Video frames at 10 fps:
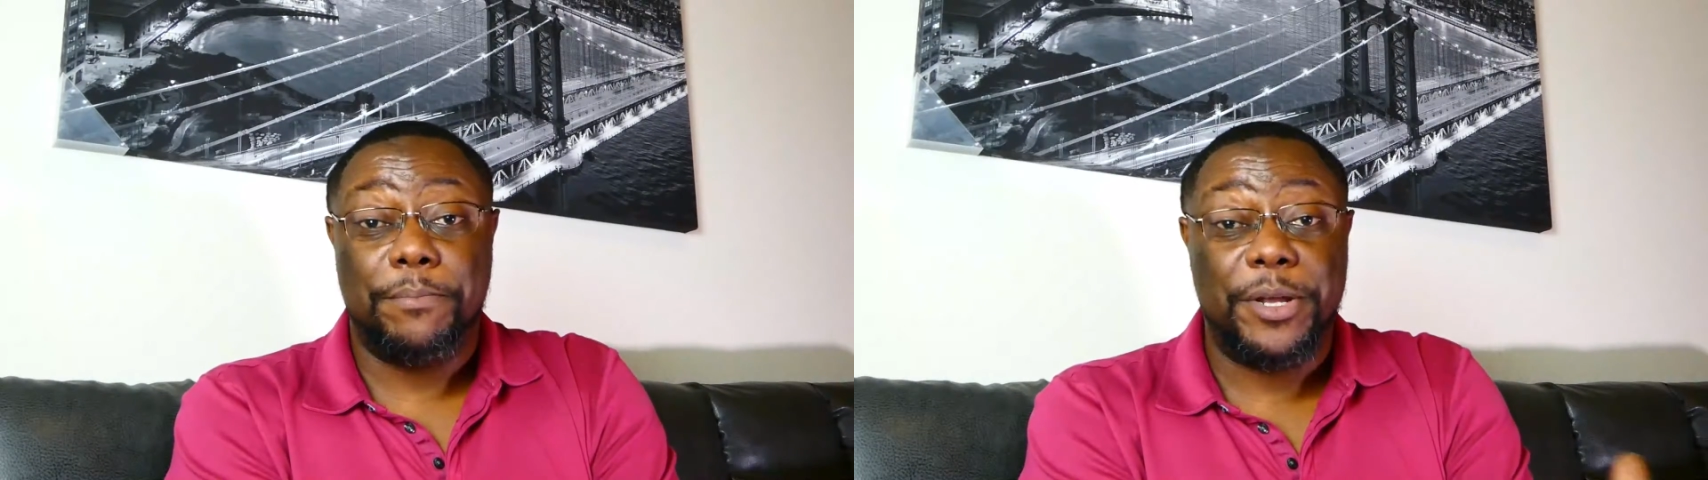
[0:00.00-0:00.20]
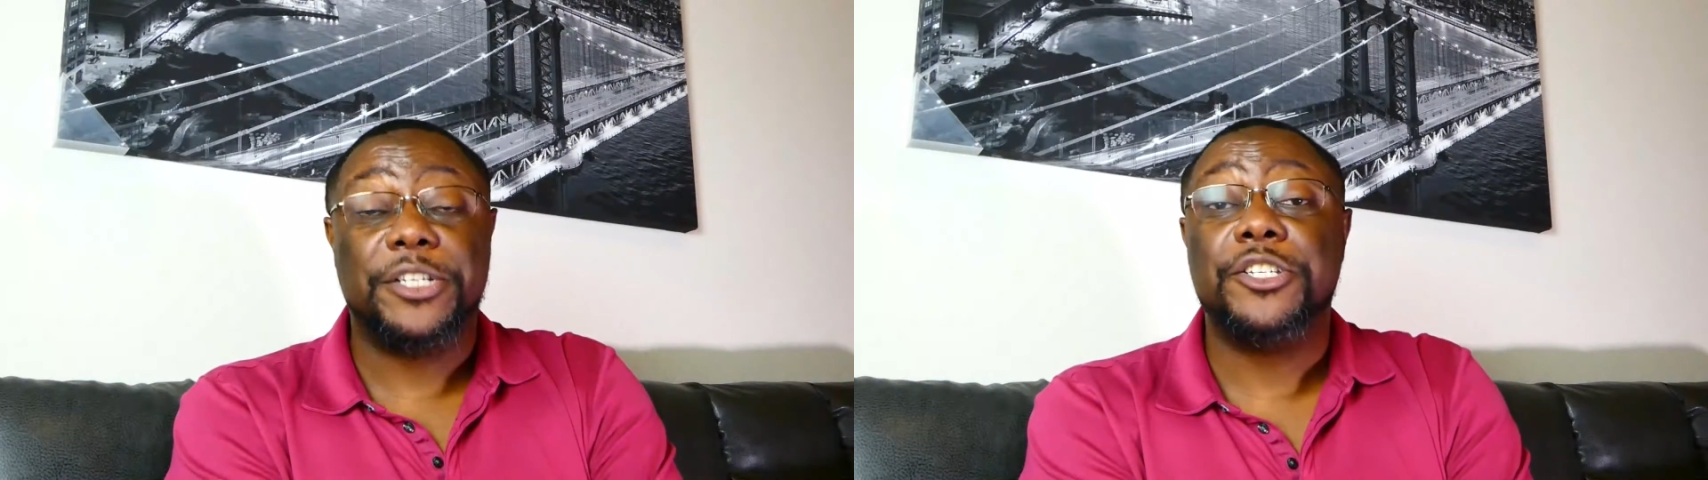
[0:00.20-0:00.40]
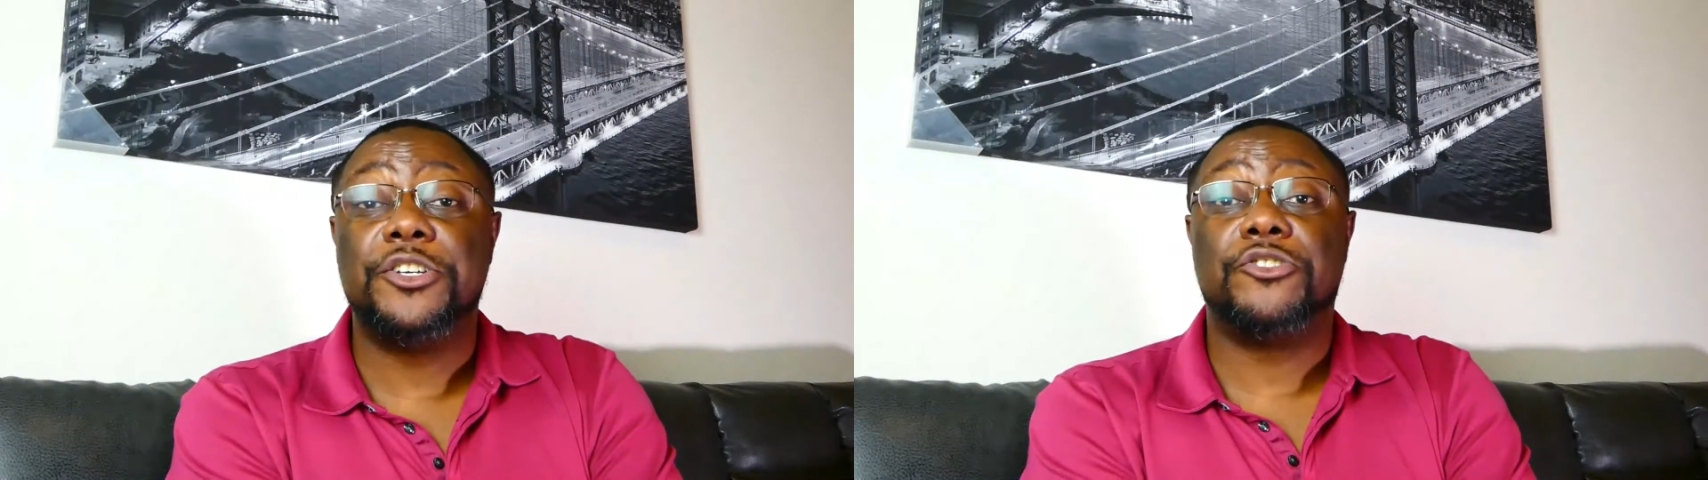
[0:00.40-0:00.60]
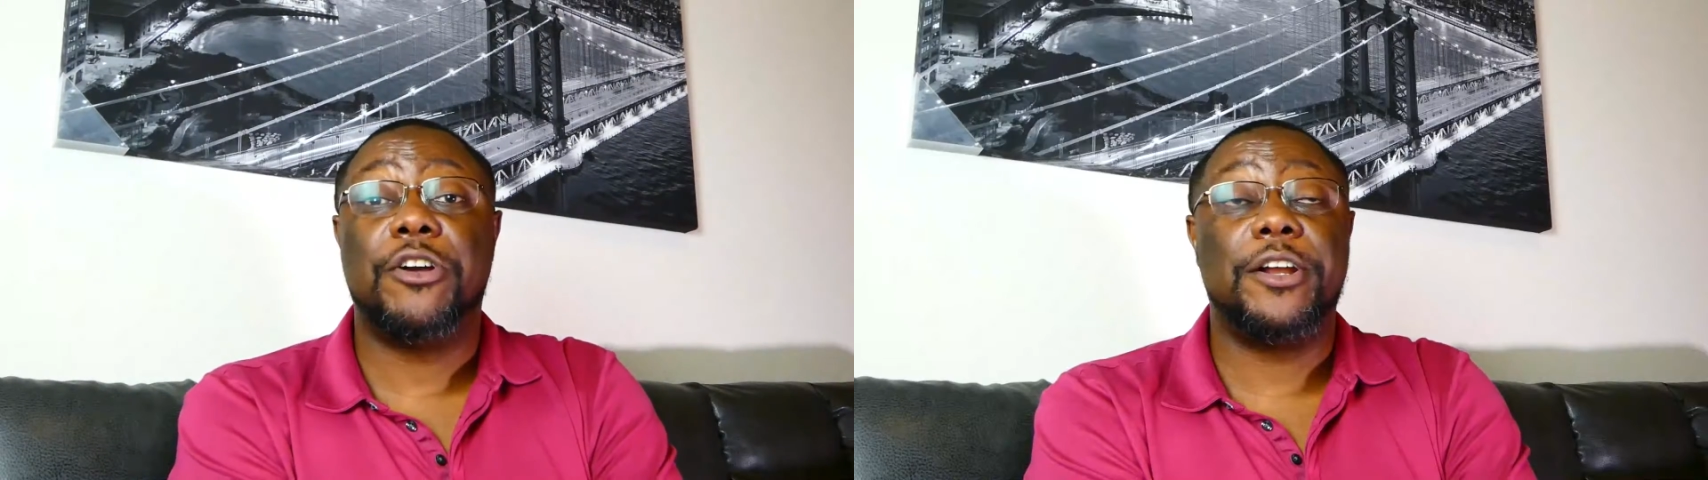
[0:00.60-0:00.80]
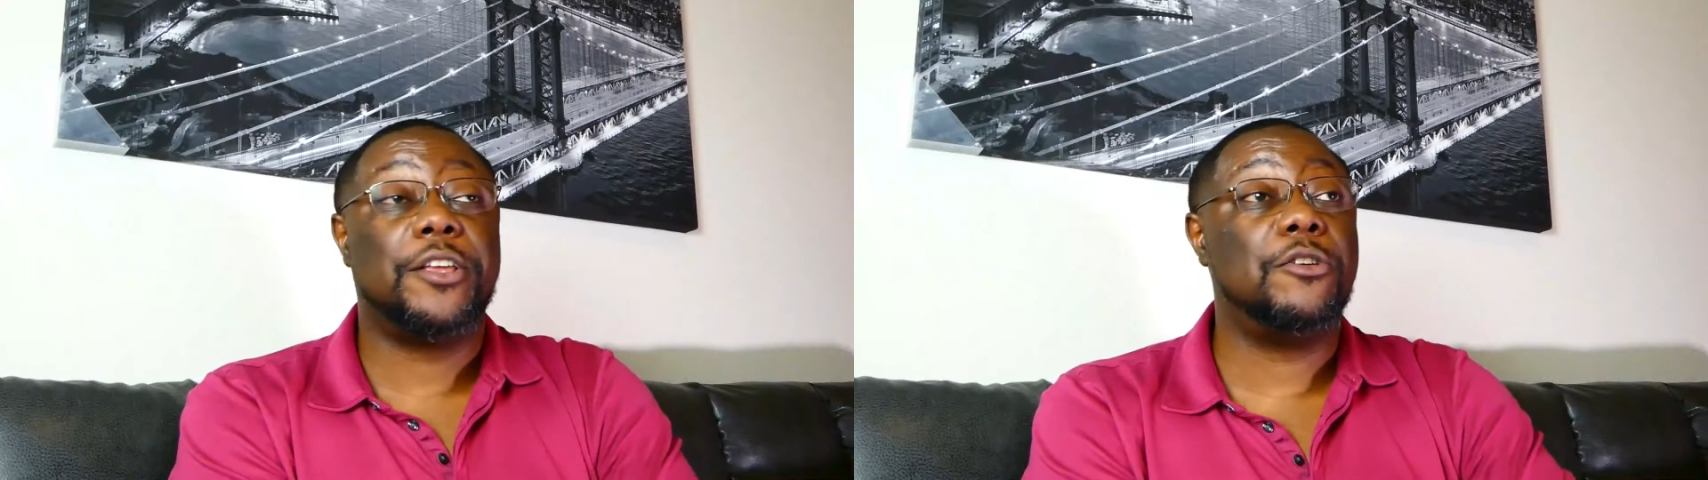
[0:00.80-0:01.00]
business you're
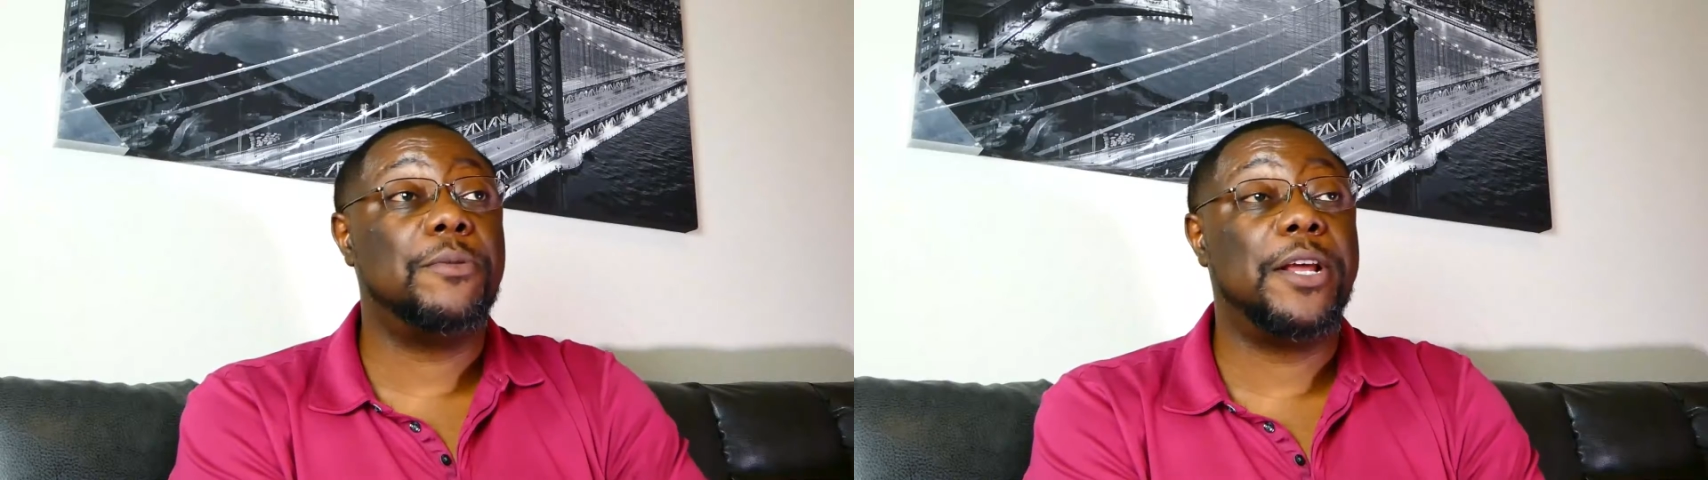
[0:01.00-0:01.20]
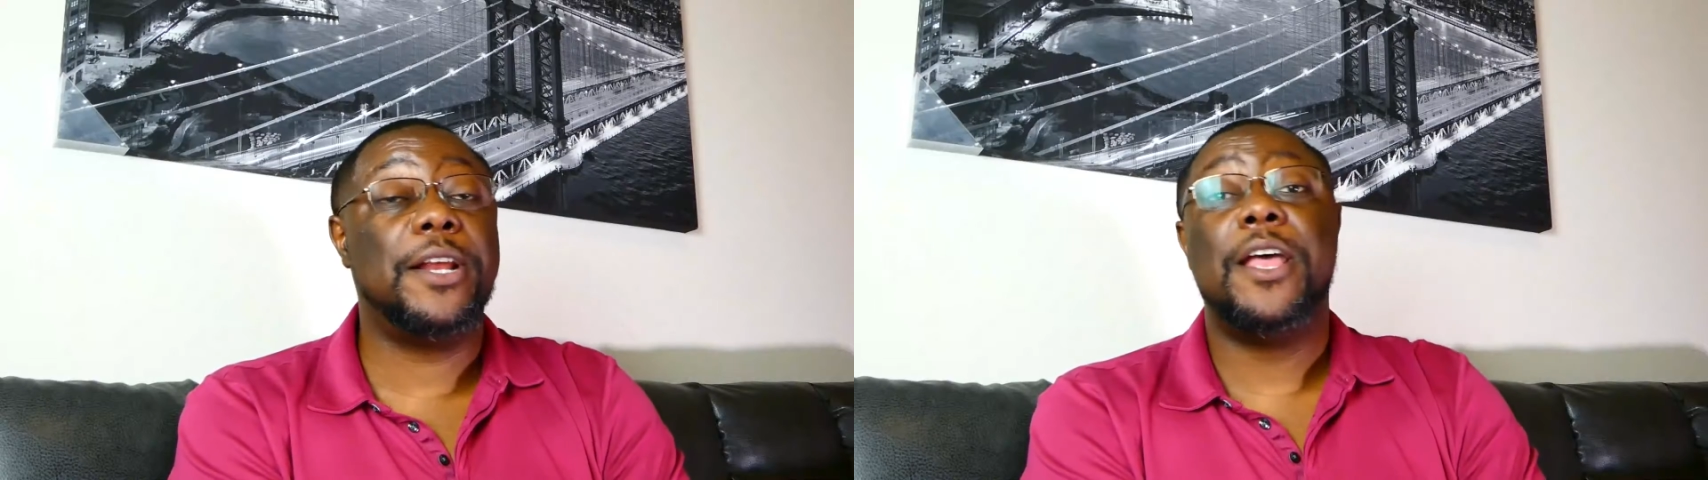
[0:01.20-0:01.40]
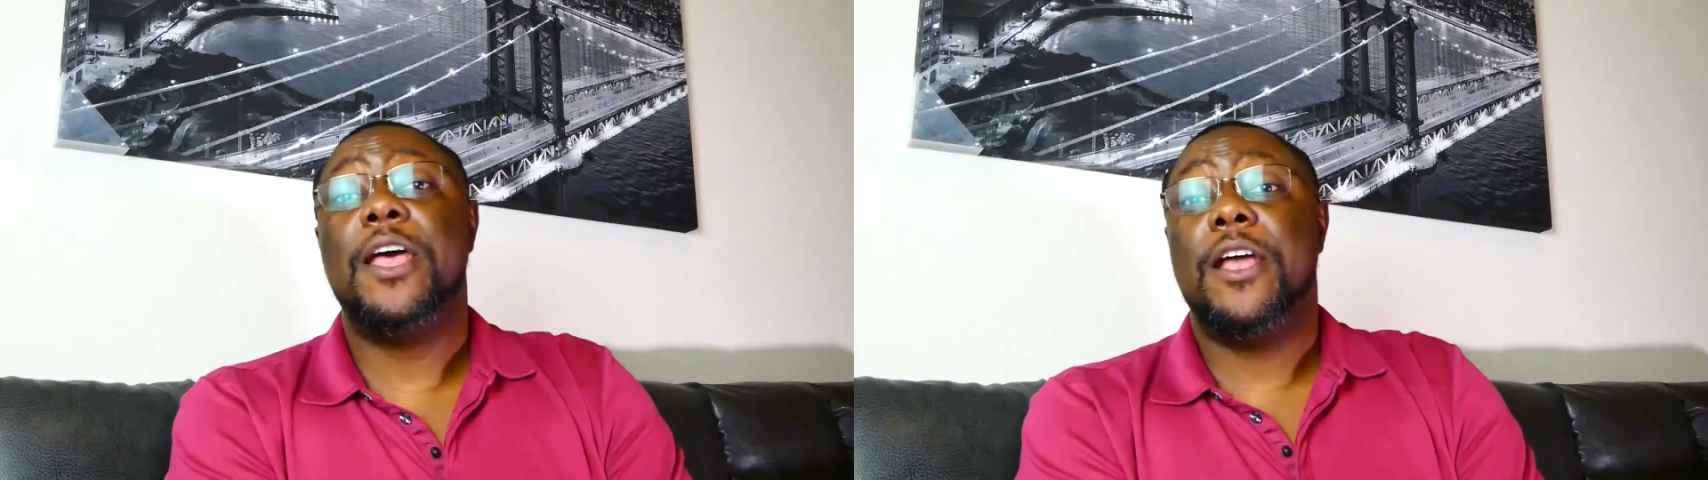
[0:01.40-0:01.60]
trying to accumulate,